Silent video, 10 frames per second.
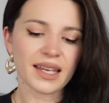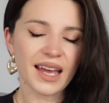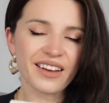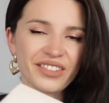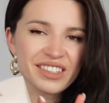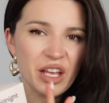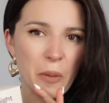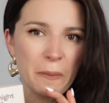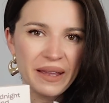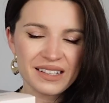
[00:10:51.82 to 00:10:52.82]
they have these
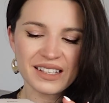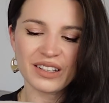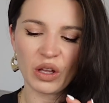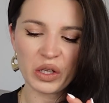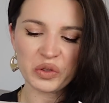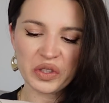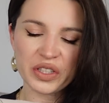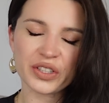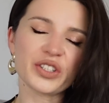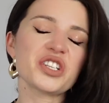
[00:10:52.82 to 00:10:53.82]
amazing laundry
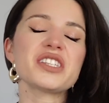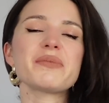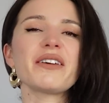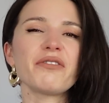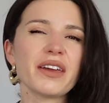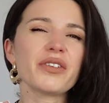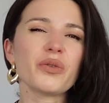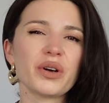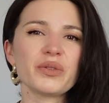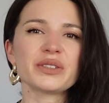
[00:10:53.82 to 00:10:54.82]
detergents. My
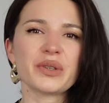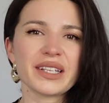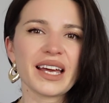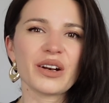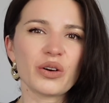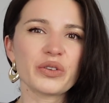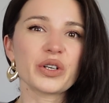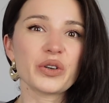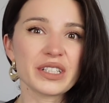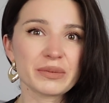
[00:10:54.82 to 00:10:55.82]
favorite one was the one they had over
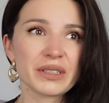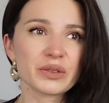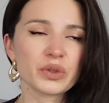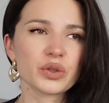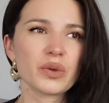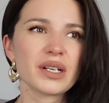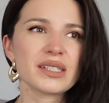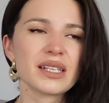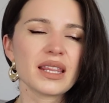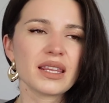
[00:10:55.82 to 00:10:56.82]
Christmas, which
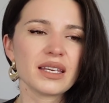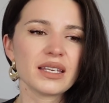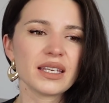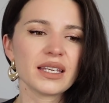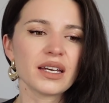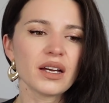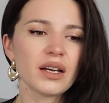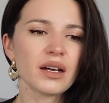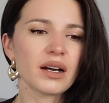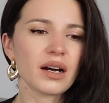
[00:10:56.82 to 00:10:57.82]
was the,
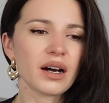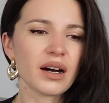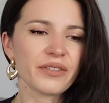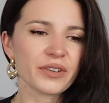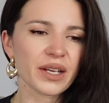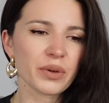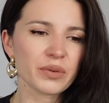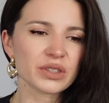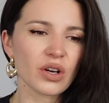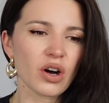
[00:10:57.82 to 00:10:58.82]
I forget what it
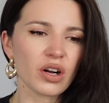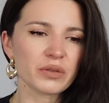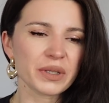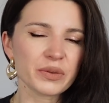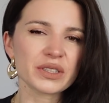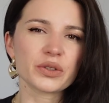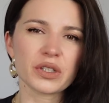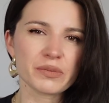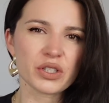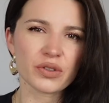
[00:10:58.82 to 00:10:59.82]
was called, but it was the
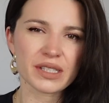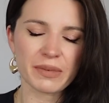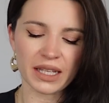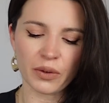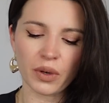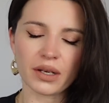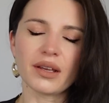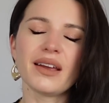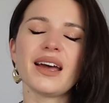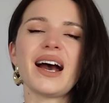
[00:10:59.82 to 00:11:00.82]
Christmas tree smelling one.
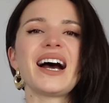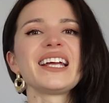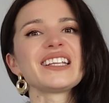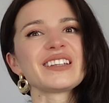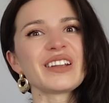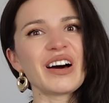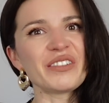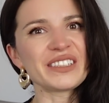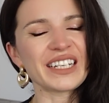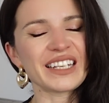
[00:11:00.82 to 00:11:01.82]
I
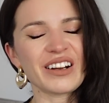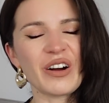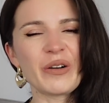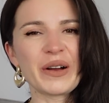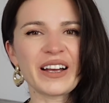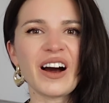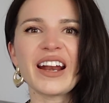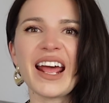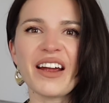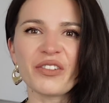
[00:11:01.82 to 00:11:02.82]
loved it. Oh my
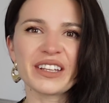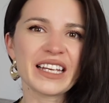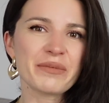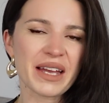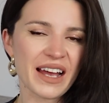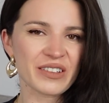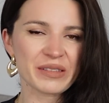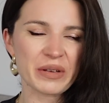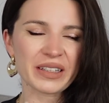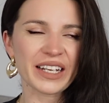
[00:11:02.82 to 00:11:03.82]
God. Everything in my house
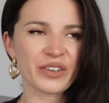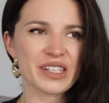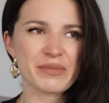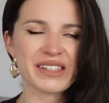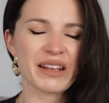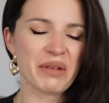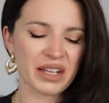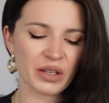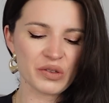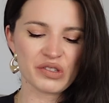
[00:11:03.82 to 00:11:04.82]
smelled like Christmas, and my
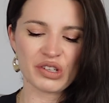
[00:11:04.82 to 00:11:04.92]
clothes